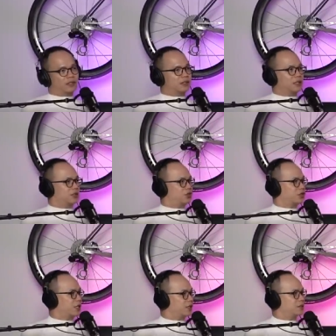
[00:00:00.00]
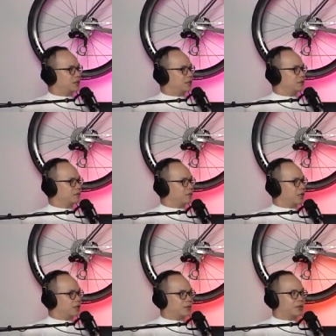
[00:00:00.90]
the sun it shines like
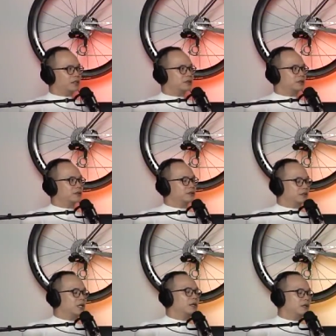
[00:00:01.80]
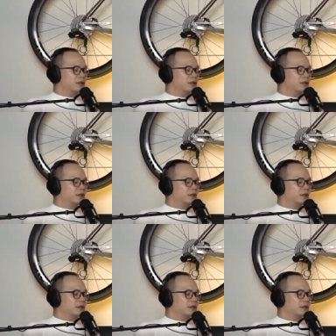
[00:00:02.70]
Wow, damn nice. Mm. Yeah.